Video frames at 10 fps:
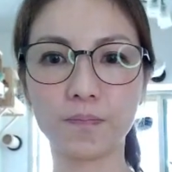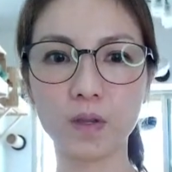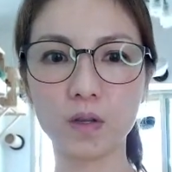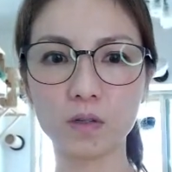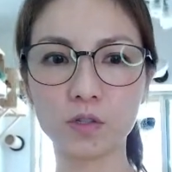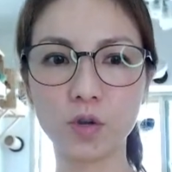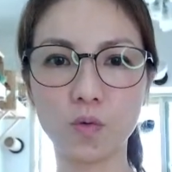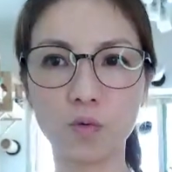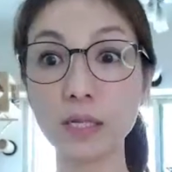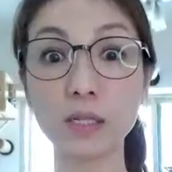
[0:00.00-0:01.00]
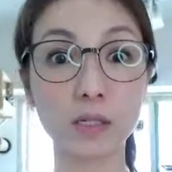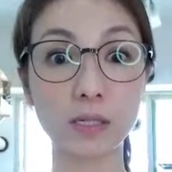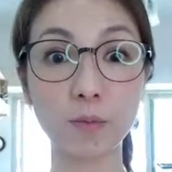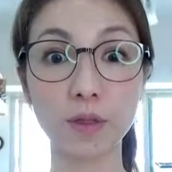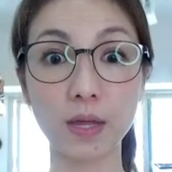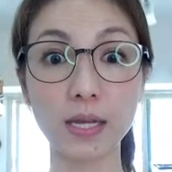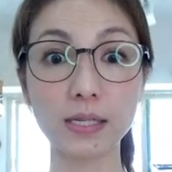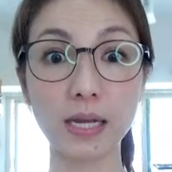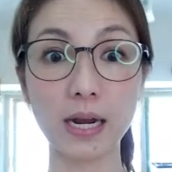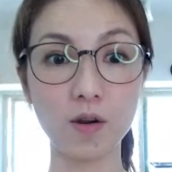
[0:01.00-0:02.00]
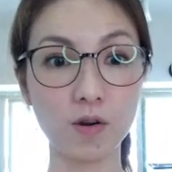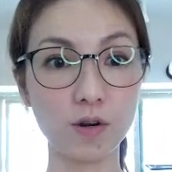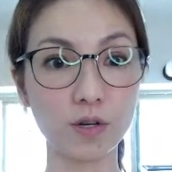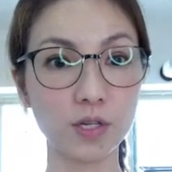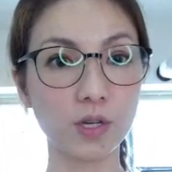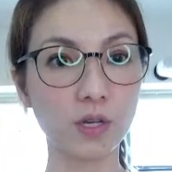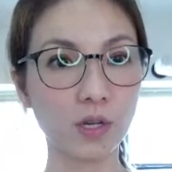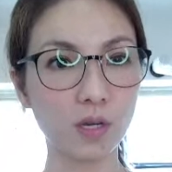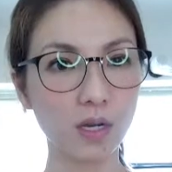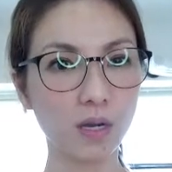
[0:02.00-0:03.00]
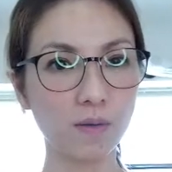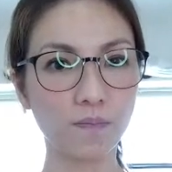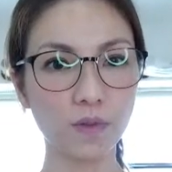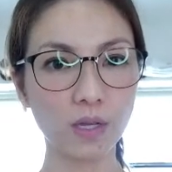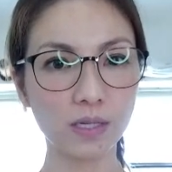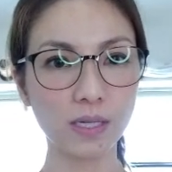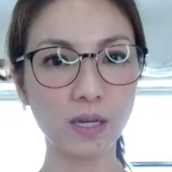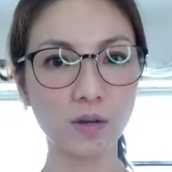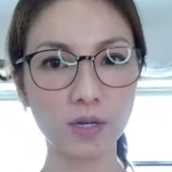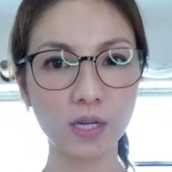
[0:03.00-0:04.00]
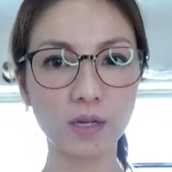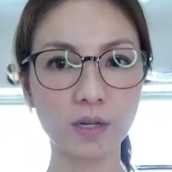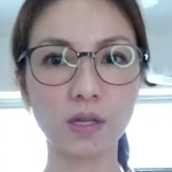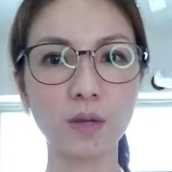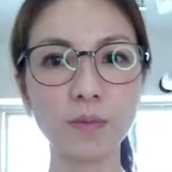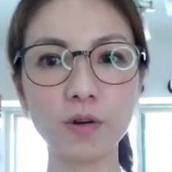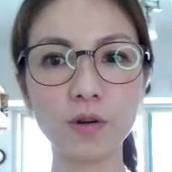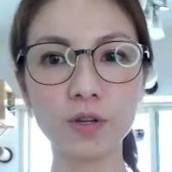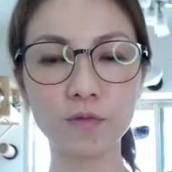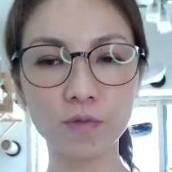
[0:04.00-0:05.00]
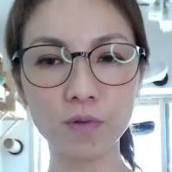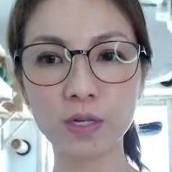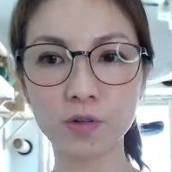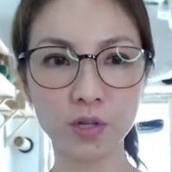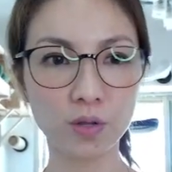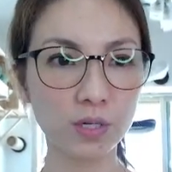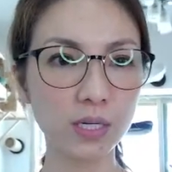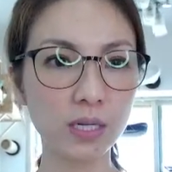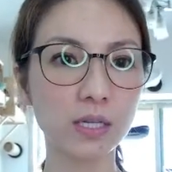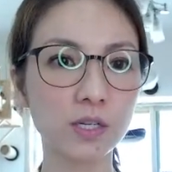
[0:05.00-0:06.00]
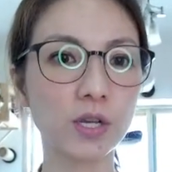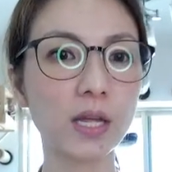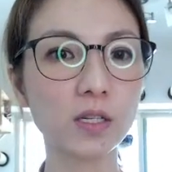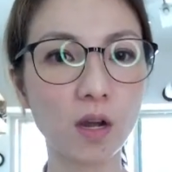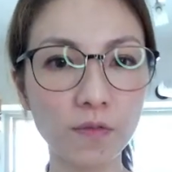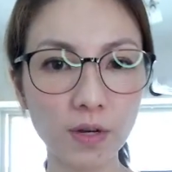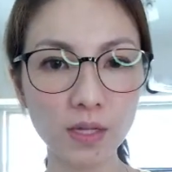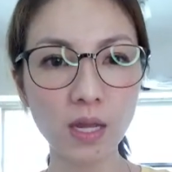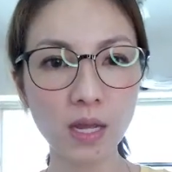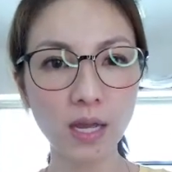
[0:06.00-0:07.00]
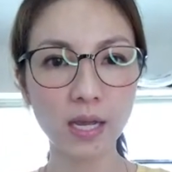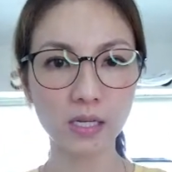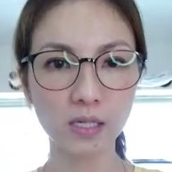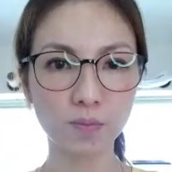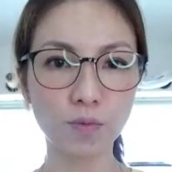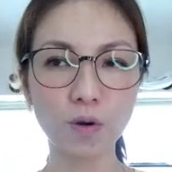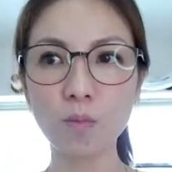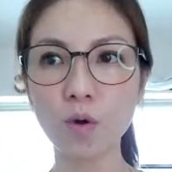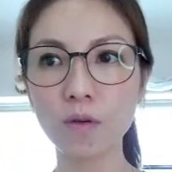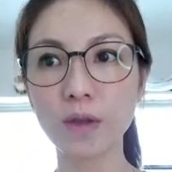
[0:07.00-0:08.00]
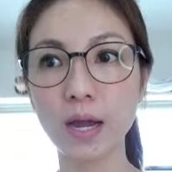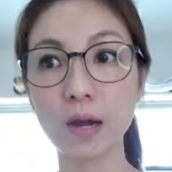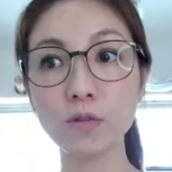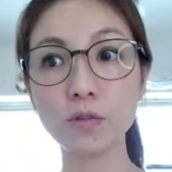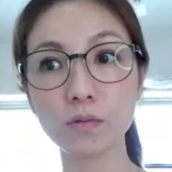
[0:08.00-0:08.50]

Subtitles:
So that's some of the things that I heard. Let's see, limit her to a room until she learns it, and then she gains confidence. Explore more of the house.